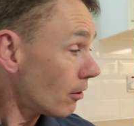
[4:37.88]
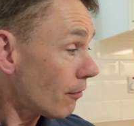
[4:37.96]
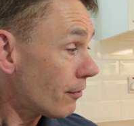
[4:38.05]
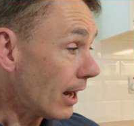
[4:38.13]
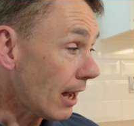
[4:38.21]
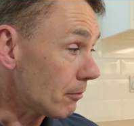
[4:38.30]
off
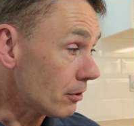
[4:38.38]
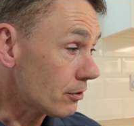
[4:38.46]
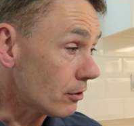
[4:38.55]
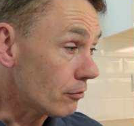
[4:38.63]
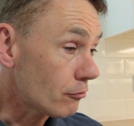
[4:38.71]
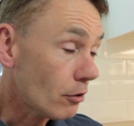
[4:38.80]
the loudness
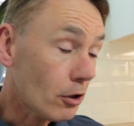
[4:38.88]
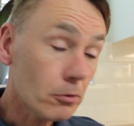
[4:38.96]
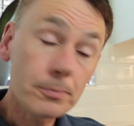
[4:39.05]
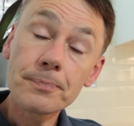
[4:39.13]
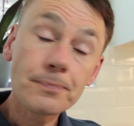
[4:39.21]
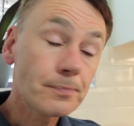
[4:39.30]

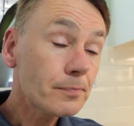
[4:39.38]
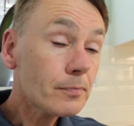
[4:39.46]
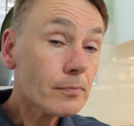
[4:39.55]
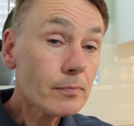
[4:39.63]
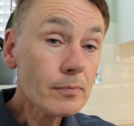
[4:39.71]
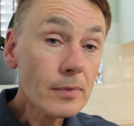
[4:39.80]
control,
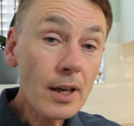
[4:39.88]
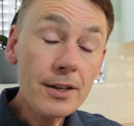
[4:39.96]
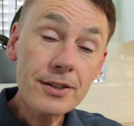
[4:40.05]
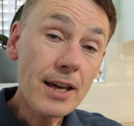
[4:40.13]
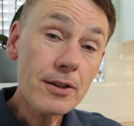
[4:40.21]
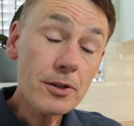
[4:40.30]

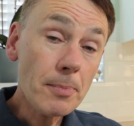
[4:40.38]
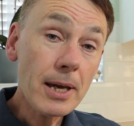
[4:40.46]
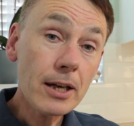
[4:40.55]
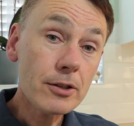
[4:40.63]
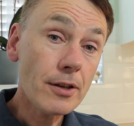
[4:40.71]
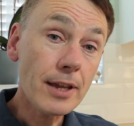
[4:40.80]
set the
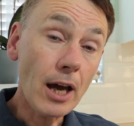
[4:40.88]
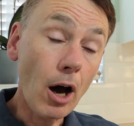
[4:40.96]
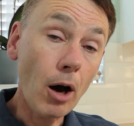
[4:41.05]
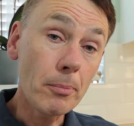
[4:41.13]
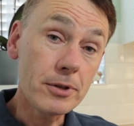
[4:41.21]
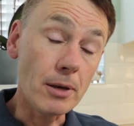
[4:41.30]
speaker to the
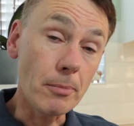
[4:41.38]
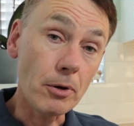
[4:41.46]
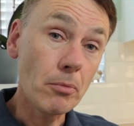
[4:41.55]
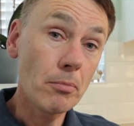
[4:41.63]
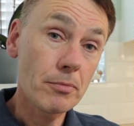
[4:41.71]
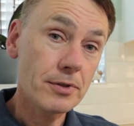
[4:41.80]

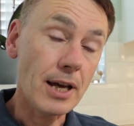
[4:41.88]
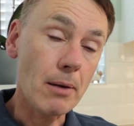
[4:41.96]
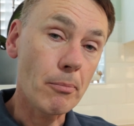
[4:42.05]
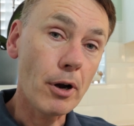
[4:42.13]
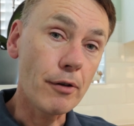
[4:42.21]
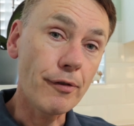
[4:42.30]
optimal sound
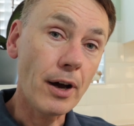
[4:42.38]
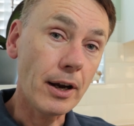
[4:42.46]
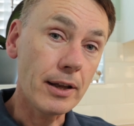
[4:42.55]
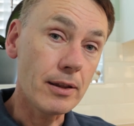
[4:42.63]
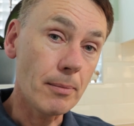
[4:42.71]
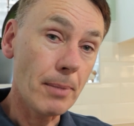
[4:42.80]
profile
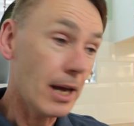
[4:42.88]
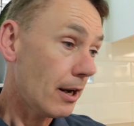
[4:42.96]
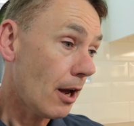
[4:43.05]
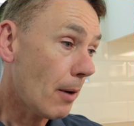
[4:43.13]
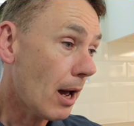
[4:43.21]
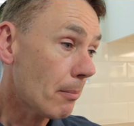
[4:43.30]
in the
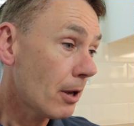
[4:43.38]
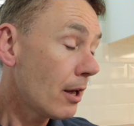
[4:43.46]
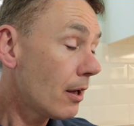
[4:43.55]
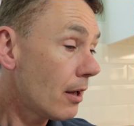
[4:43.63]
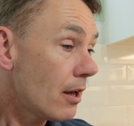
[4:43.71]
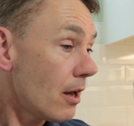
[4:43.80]
B&O app,
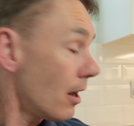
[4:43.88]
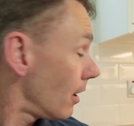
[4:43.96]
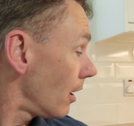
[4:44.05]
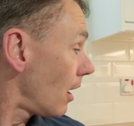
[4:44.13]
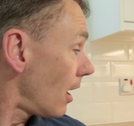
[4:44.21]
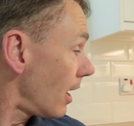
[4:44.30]

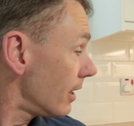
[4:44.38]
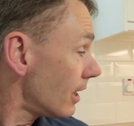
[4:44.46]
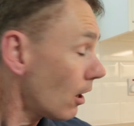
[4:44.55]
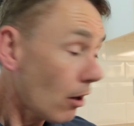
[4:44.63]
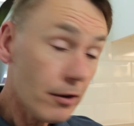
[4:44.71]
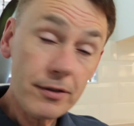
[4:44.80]
and in
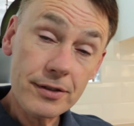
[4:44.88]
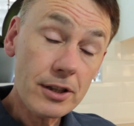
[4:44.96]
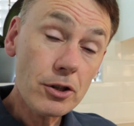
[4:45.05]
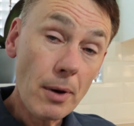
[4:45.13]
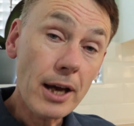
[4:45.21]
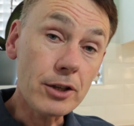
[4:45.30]
a lot of
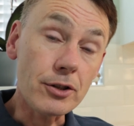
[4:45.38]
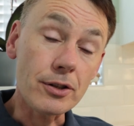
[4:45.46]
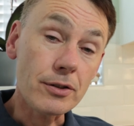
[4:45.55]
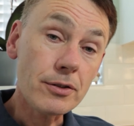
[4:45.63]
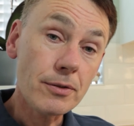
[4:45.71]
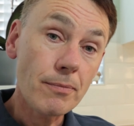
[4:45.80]

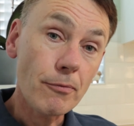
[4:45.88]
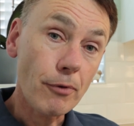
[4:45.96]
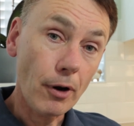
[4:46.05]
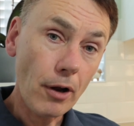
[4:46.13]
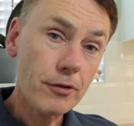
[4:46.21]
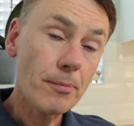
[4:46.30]
situations, for
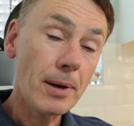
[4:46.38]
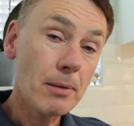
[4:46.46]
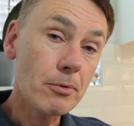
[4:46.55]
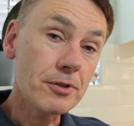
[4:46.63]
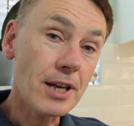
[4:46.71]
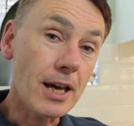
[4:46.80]
a lot of
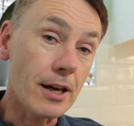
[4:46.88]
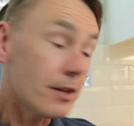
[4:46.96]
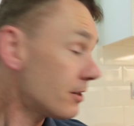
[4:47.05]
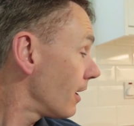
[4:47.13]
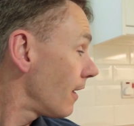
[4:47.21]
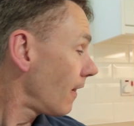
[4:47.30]
people's
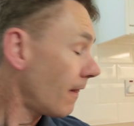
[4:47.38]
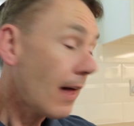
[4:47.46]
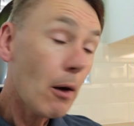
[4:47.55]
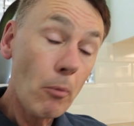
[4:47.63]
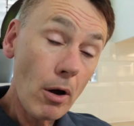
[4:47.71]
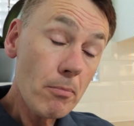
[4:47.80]
ears,
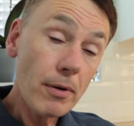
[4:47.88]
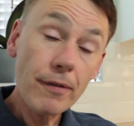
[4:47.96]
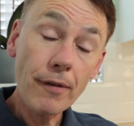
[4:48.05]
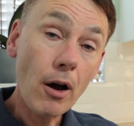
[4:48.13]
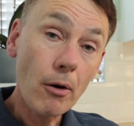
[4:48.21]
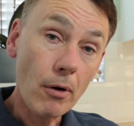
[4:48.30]
that won't be
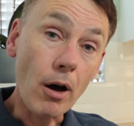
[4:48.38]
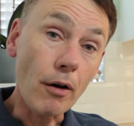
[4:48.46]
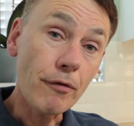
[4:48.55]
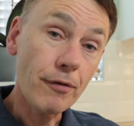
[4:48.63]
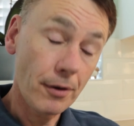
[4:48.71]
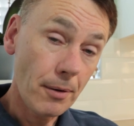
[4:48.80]
far
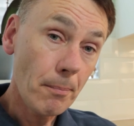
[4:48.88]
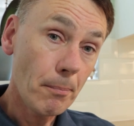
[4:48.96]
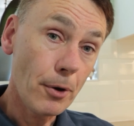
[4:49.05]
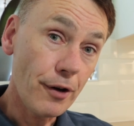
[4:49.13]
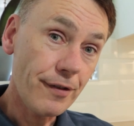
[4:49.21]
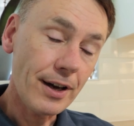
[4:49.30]
off
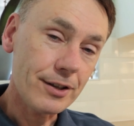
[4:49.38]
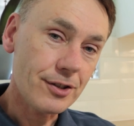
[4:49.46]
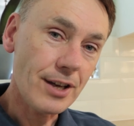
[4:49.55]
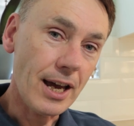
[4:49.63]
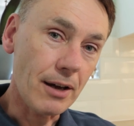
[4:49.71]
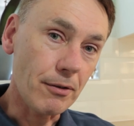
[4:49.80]
perfect
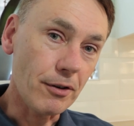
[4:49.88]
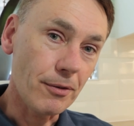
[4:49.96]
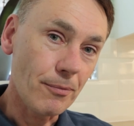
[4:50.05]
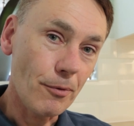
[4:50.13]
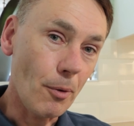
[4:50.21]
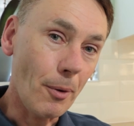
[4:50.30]
sound
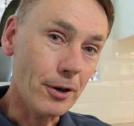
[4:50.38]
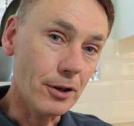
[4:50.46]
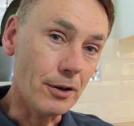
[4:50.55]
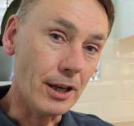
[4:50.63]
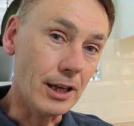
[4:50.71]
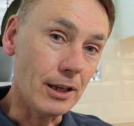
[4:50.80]
for what you
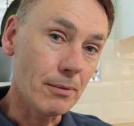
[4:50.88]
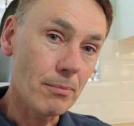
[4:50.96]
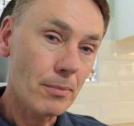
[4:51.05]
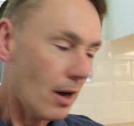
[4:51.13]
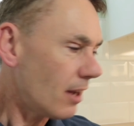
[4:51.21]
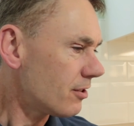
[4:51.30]
need.
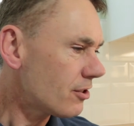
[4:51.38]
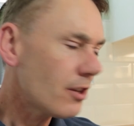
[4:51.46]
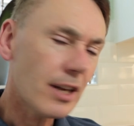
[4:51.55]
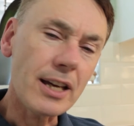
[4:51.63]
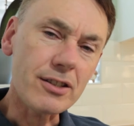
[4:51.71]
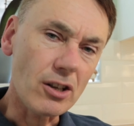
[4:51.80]
And
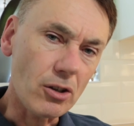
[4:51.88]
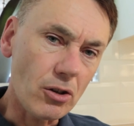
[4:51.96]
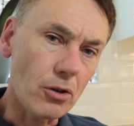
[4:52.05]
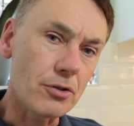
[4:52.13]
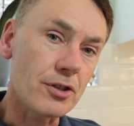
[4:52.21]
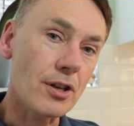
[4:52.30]
certainly it's a
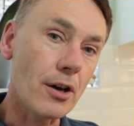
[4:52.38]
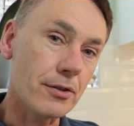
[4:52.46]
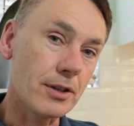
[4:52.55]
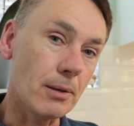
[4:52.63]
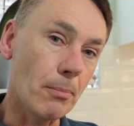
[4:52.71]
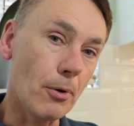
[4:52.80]
good
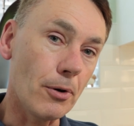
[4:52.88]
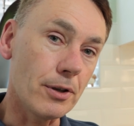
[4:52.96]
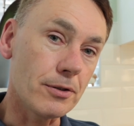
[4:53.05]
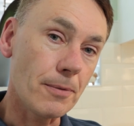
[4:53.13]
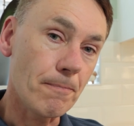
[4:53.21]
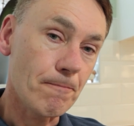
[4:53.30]
starting point.